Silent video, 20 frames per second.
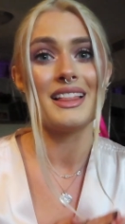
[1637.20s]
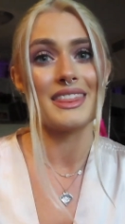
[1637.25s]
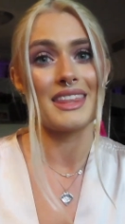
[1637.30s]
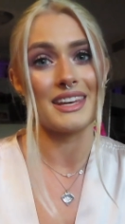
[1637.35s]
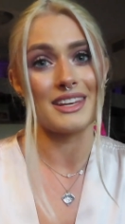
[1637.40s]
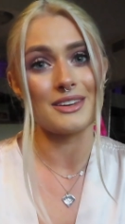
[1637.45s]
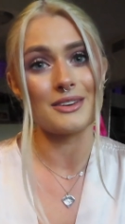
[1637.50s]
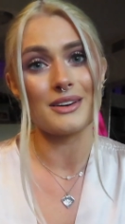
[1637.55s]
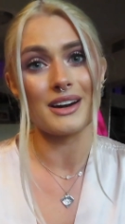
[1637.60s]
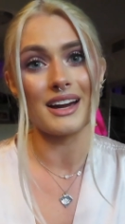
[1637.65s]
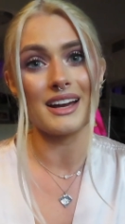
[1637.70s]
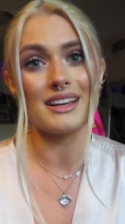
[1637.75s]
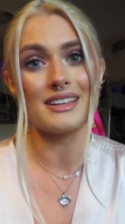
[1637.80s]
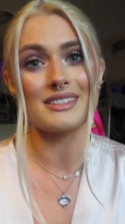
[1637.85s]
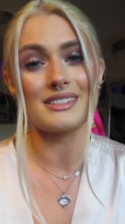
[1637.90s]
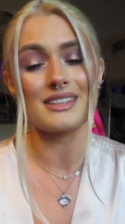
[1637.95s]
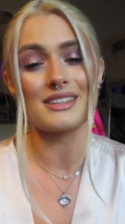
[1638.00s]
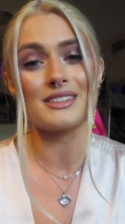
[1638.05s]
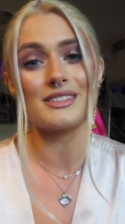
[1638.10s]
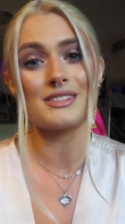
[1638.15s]
thank you
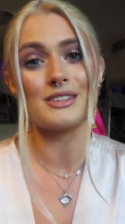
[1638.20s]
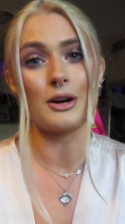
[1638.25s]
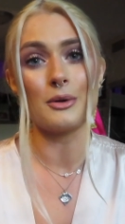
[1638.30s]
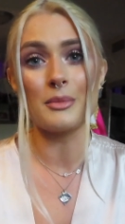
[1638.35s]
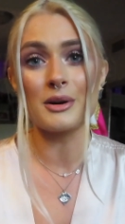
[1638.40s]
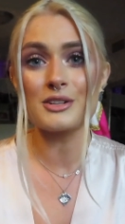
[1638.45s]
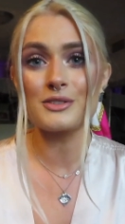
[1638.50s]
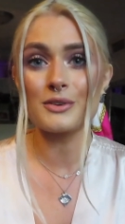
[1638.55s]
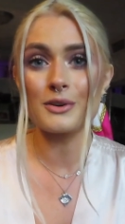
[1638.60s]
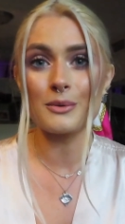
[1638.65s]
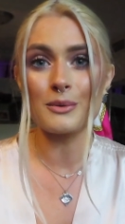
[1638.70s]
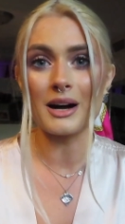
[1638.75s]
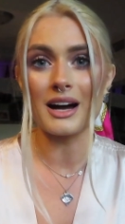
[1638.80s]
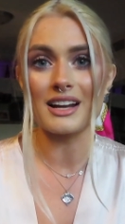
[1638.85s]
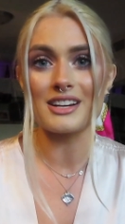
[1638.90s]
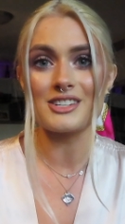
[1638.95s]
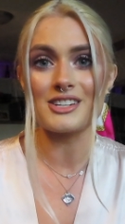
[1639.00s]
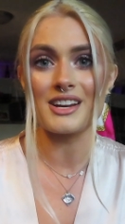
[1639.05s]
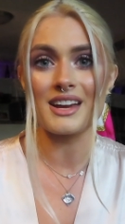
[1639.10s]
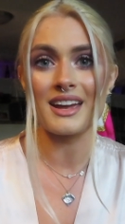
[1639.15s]
guys so much for
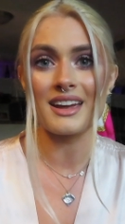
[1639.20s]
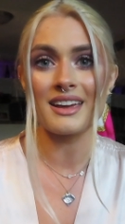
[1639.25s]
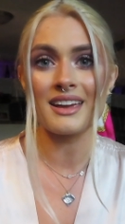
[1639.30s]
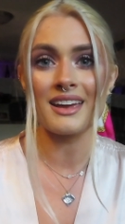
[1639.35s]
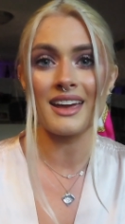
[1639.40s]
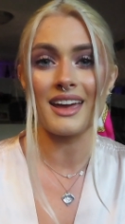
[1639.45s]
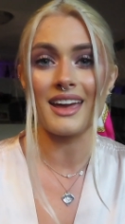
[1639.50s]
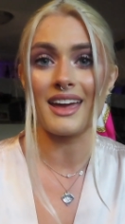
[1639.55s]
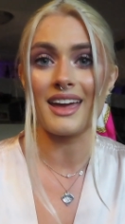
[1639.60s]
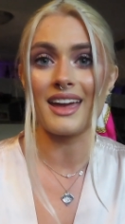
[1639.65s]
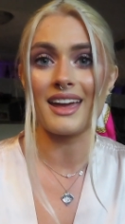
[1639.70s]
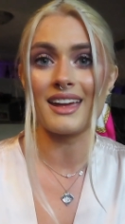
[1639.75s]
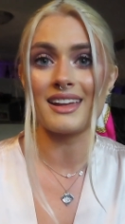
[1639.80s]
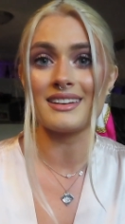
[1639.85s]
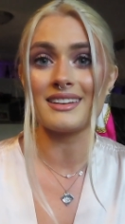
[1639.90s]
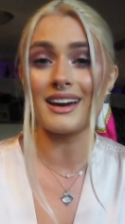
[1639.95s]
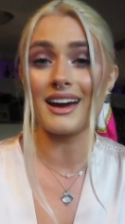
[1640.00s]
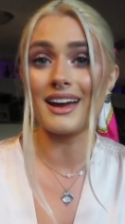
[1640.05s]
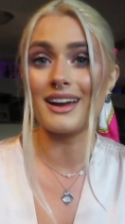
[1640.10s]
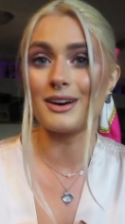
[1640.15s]
watching
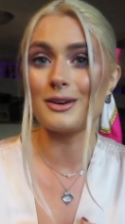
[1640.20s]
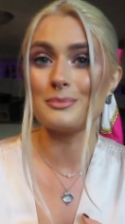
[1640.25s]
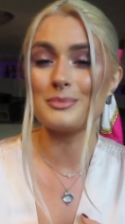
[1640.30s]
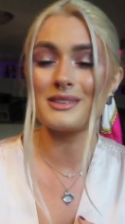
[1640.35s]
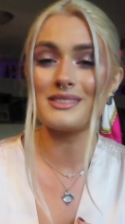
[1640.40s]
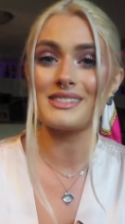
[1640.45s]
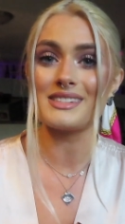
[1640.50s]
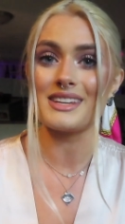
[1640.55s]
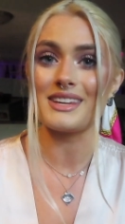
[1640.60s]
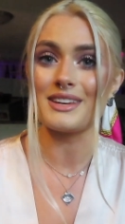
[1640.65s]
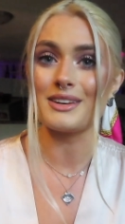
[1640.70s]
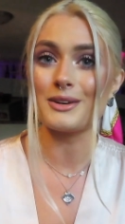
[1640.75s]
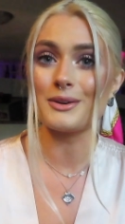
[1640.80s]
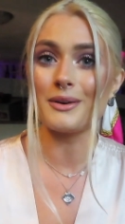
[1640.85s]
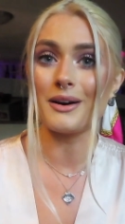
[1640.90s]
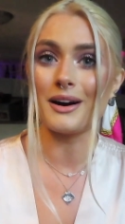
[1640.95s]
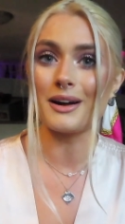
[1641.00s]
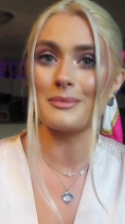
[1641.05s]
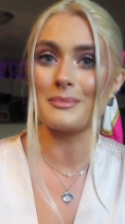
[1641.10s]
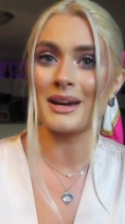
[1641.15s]
and I hope to see you
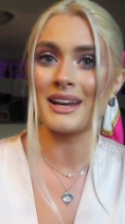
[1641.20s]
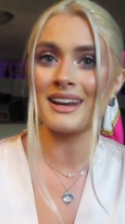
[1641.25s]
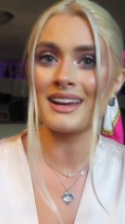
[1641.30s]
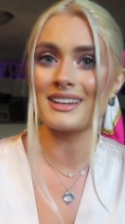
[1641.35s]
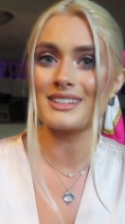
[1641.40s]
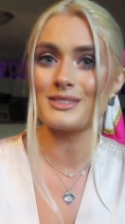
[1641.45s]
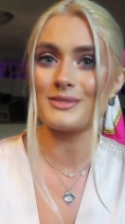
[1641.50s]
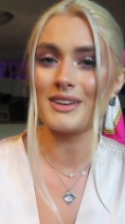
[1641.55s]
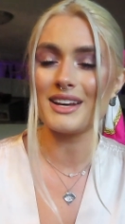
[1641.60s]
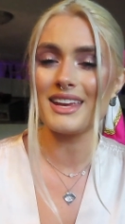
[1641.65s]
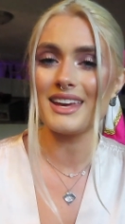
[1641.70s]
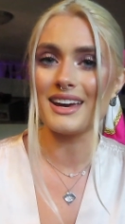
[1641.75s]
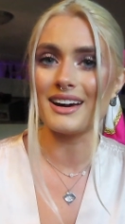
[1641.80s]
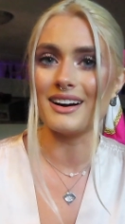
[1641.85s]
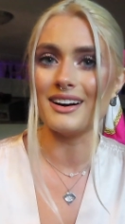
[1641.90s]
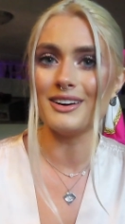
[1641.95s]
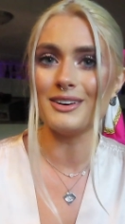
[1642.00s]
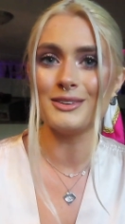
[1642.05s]
on my next video.